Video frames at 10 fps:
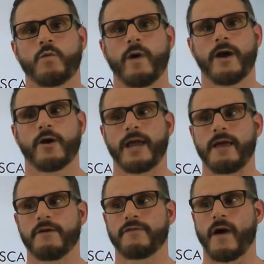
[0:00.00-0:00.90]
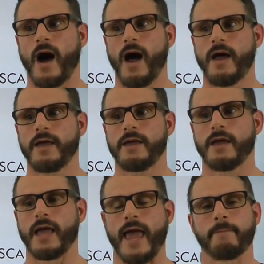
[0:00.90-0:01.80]
where if
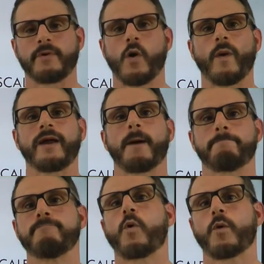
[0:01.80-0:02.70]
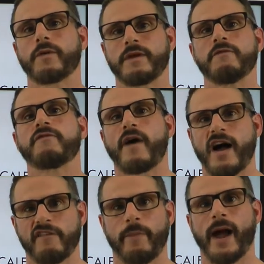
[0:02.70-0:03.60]
I am going up more than
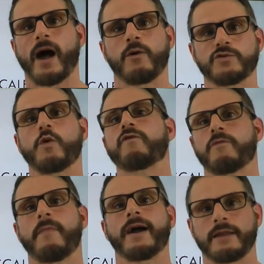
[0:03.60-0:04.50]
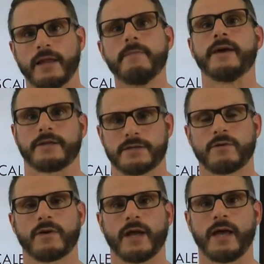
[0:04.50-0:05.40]
5 pounds over my limit,
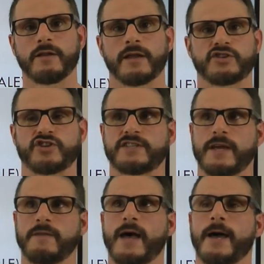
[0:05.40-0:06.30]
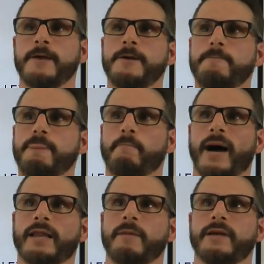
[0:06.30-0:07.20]
okay, let's just say that
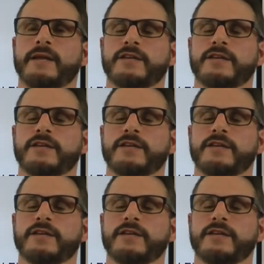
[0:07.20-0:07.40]
my limit